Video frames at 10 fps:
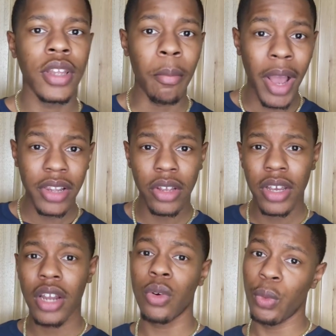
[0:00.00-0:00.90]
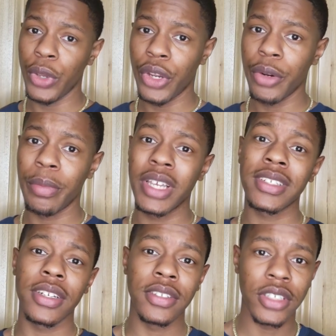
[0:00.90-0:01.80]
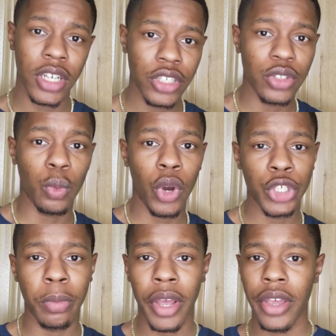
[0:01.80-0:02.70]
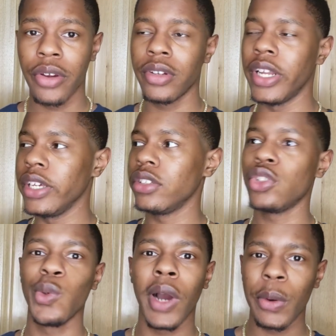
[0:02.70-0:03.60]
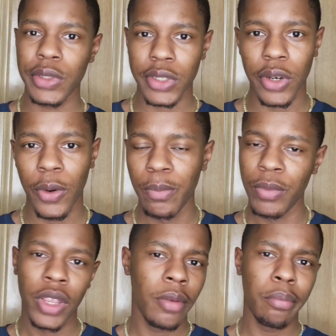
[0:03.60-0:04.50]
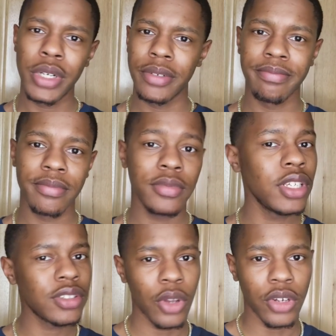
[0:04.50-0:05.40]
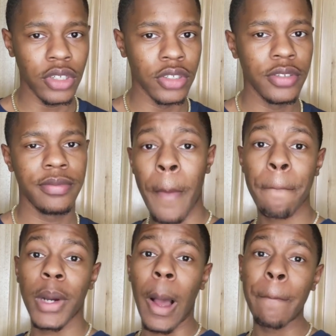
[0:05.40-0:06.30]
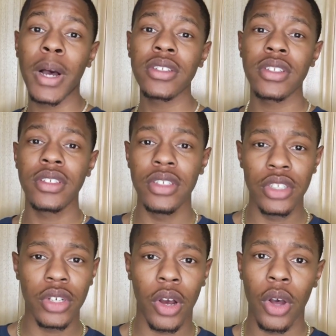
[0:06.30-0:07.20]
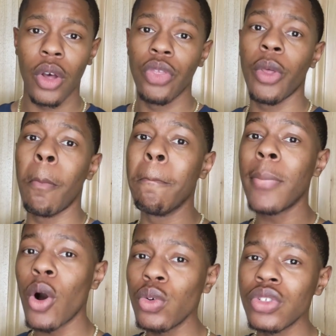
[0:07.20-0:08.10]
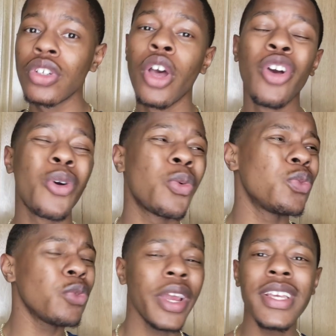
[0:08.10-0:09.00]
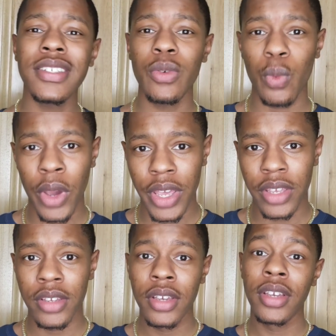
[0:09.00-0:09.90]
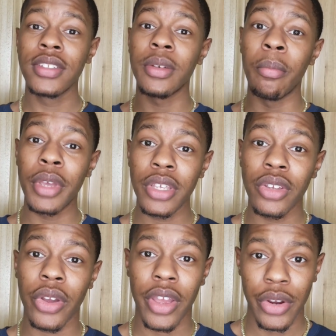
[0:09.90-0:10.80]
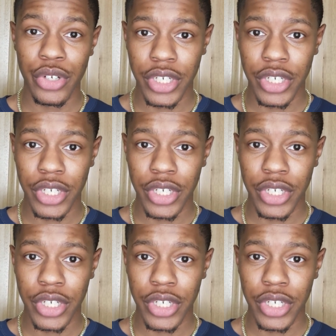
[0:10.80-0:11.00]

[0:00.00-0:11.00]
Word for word: They might look kind of weird because I just washed my hair like two hours ago, but it's all good but I'm about to teach y'all the most crazy way to make your hair